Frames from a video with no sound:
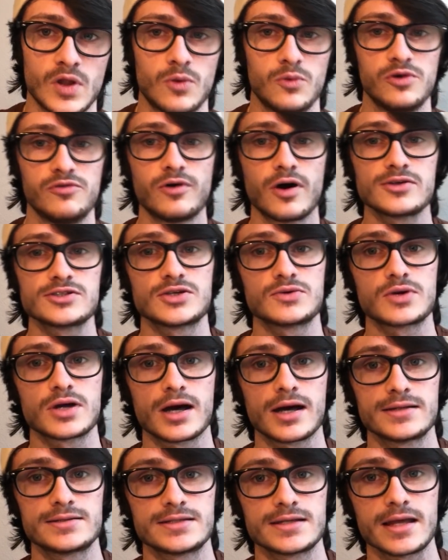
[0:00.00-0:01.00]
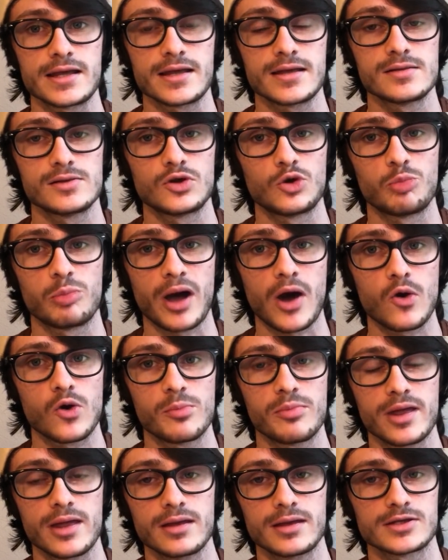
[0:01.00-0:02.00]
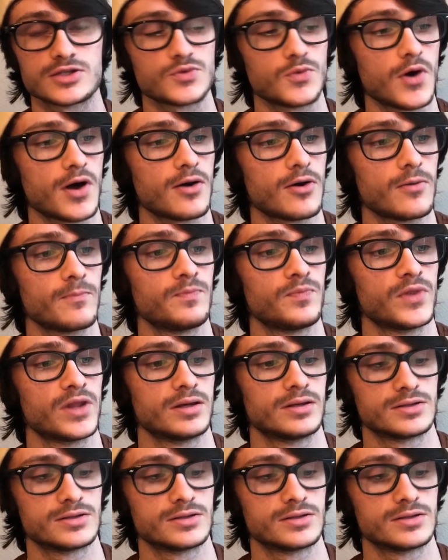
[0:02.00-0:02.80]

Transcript: We've also got a little power bank as well.